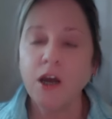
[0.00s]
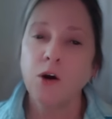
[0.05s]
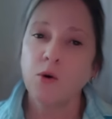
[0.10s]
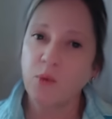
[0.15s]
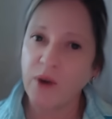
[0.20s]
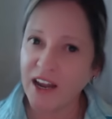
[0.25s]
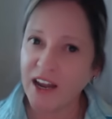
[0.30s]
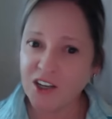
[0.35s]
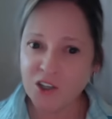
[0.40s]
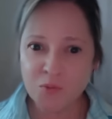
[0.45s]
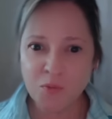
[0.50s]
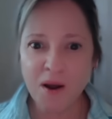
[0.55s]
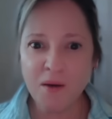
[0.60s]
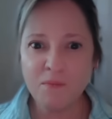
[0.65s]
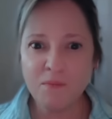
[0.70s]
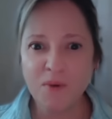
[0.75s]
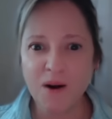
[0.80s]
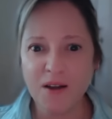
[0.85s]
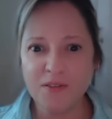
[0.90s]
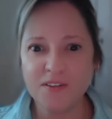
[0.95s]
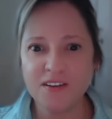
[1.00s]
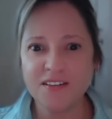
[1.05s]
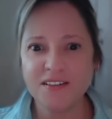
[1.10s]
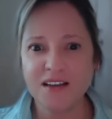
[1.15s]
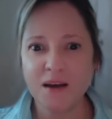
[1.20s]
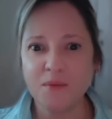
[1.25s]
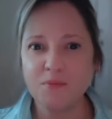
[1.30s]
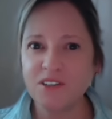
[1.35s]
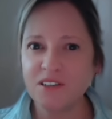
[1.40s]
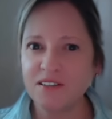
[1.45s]
Rashbaum brought this
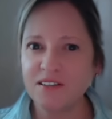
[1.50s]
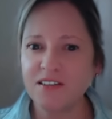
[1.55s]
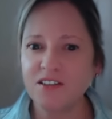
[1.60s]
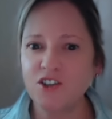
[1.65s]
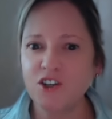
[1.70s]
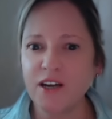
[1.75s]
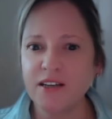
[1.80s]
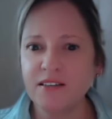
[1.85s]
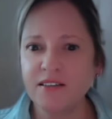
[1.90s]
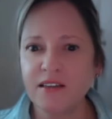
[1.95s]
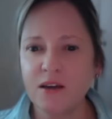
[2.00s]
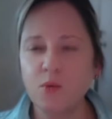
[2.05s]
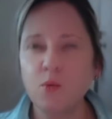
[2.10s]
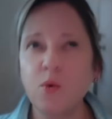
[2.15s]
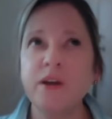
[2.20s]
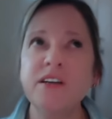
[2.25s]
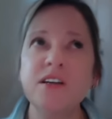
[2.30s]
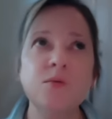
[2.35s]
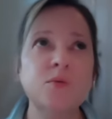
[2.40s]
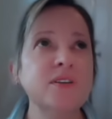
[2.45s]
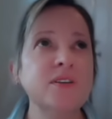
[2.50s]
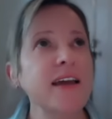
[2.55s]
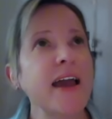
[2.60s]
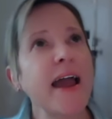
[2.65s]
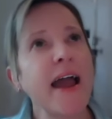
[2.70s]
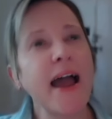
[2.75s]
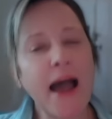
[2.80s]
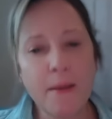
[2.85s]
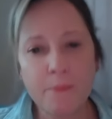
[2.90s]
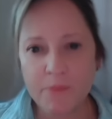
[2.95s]
up to suggest that Wendy was
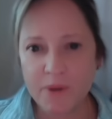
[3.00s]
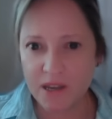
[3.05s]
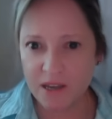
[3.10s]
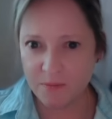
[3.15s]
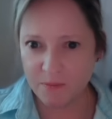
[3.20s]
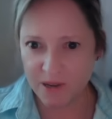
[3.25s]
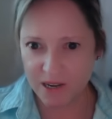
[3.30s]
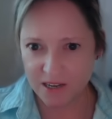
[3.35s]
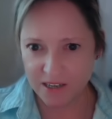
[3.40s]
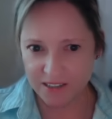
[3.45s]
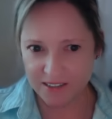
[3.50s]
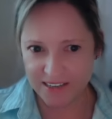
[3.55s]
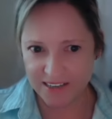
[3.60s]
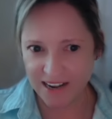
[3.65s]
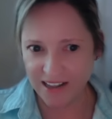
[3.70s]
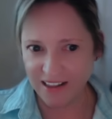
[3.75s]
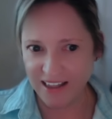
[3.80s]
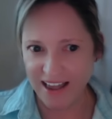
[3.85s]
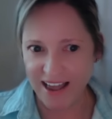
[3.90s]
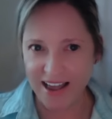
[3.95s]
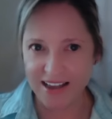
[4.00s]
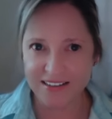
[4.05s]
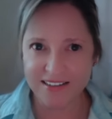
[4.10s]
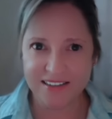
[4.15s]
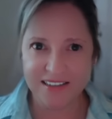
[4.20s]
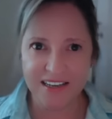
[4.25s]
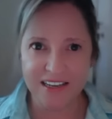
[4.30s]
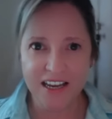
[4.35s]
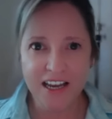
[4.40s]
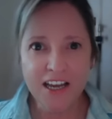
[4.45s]
happy being in
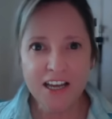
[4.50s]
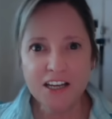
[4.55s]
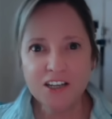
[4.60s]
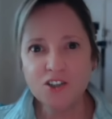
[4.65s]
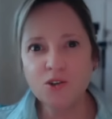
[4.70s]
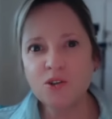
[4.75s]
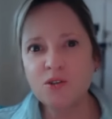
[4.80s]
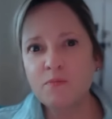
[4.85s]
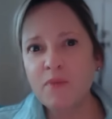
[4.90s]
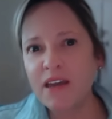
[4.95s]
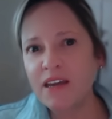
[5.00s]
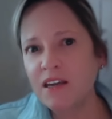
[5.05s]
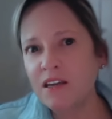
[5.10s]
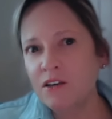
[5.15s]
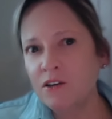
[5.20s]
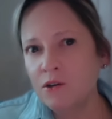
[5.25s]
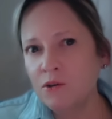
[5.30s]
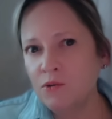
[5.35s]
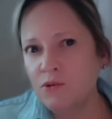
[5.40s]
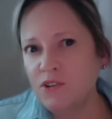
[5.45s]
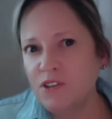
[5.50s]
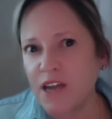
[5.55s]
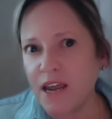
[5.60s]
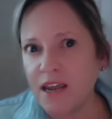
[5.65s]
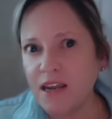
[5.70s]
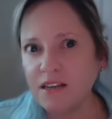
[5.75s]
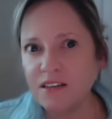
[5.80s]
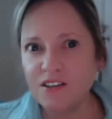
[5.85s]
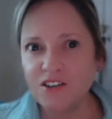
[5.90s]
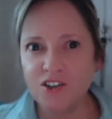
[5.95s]
Tallahassee. She was making new
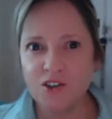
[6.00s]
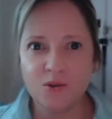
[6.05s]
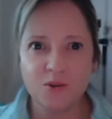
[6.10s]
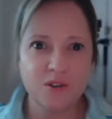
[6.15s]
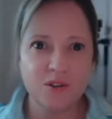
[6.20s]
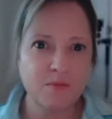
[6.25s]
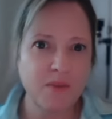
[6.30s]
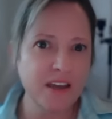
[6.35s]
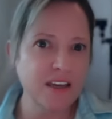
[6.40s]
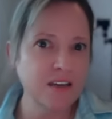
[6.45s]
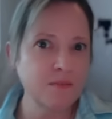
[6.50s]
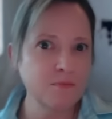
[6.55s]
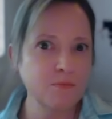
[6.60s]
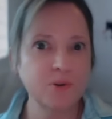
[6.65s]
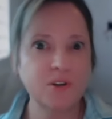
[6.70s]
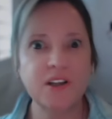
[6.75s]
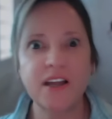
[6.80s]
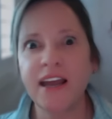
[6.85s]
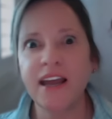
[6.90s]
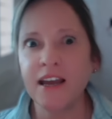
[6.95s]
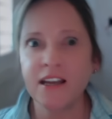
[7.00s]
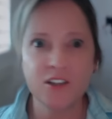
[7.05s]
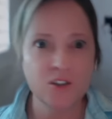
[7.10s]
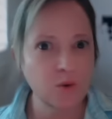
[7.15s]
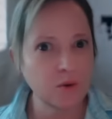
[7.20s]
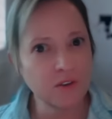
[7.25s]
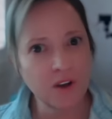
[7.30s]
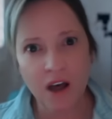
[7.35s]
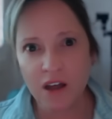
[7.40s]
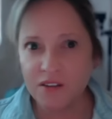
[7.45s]
dates. She was making plans
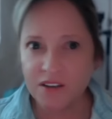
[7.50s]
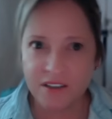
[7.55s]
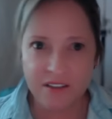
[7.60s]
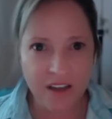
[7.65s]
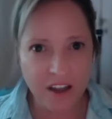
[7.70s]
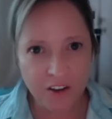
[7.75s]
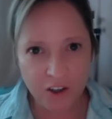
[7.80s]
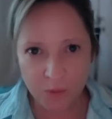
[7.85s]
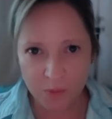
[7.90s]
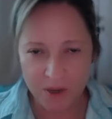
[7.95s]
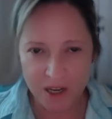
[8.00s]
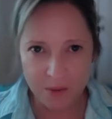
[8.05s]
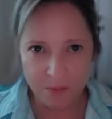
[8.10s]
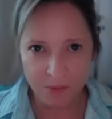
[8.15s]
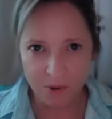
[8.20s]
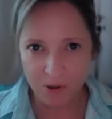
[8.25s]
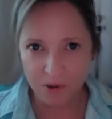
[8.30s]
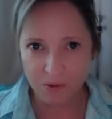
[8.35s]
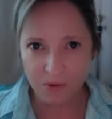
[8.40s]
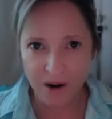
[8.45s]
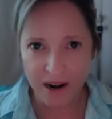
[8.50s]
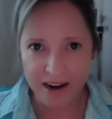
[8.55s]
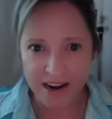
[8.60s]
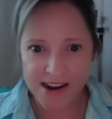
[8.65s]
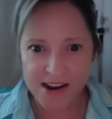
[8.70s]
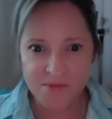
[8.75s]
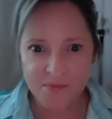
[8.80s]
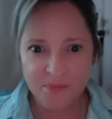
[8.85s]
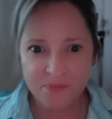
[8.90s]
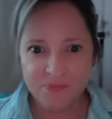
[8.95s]
with all these other people,
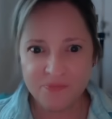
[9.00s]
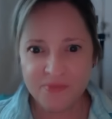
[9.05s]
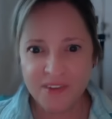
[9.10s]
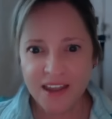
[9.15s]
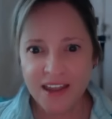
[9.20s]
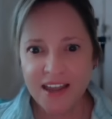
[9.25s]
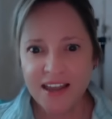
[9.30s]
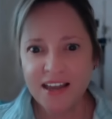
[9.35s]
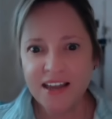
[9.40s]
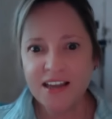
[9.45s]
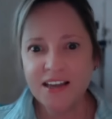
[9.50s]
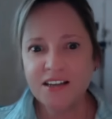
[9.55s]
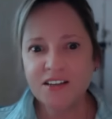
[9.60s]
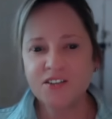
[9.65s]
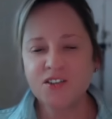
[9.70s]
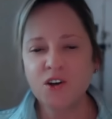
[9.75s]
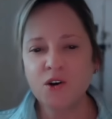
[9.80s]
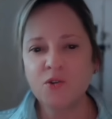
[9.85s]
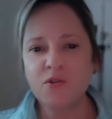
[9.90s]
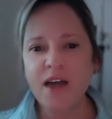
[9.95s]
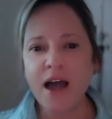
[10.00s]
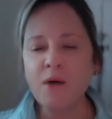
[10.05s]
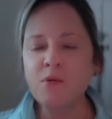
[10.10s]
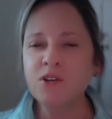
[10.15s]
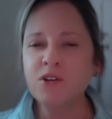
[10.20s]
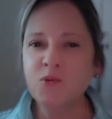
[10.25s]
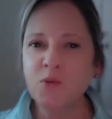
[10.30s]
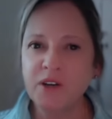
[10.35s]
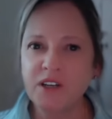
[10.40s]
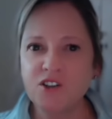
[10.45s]
right? So that
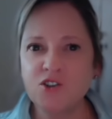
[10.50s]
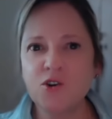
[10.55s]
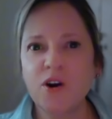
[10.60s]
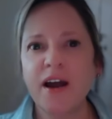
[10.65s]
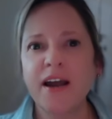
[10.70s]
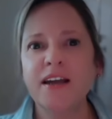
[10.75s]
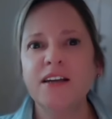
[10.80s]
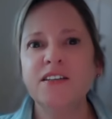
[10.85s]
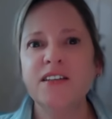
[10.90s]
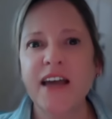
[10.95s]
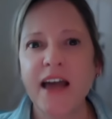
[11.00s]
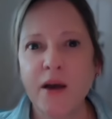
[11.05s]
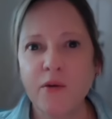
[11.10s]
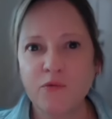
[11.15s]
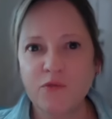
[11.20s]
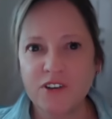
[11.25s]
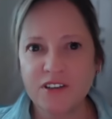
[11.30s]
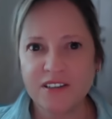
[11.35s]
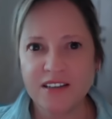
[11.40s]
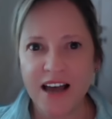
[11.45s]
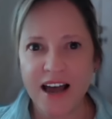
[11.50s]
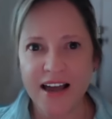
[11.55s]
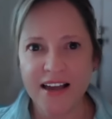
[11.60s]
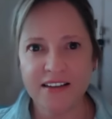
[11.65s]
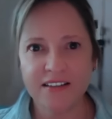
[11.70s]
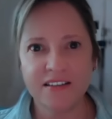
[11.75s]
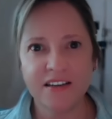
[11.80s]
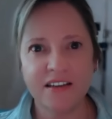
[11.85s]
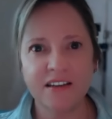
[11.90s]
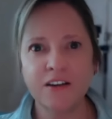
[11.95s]
was what he's trying to
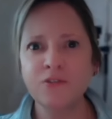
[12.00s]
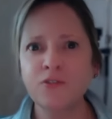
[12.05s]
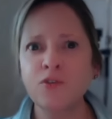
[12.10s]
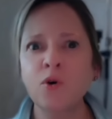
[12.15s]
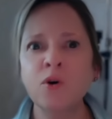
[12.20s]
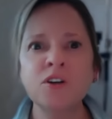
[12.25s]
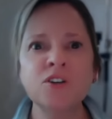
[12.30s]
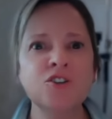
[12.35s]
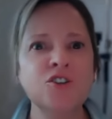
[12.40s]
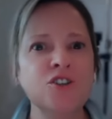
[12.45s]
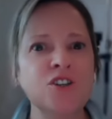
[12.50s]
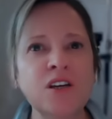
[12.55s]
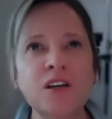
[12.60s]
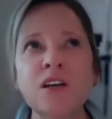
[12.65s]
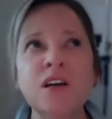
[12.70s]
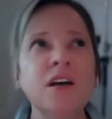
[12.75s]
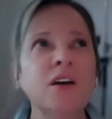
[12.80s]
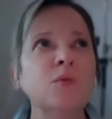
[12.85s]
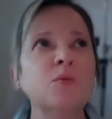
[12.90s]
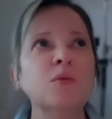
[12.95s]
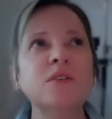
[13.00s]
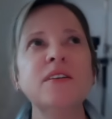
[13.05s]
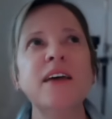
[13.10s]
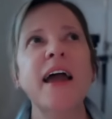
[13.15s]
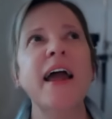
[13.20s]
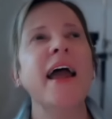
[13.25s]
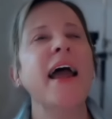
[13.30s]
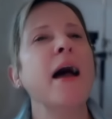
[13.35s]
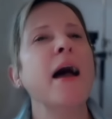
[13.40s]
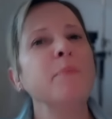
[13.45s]
emphasize, that of course she was
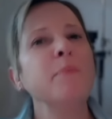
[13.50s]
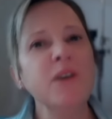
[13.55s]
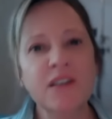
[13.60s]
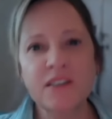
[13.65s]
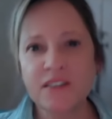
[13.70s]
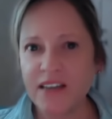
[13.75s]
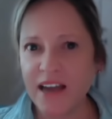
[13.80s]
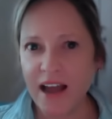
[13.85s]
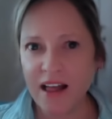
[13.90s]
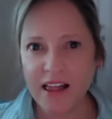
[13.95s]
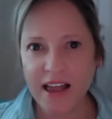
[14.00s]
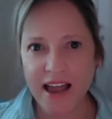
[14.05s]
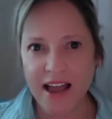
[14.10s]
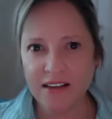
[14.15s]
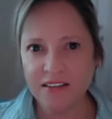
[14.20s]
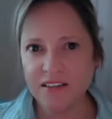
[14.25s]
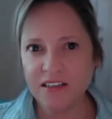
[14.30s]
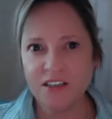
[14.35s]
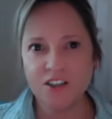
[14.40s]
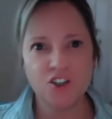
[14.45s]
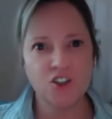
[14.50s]
happy in Tallahassee and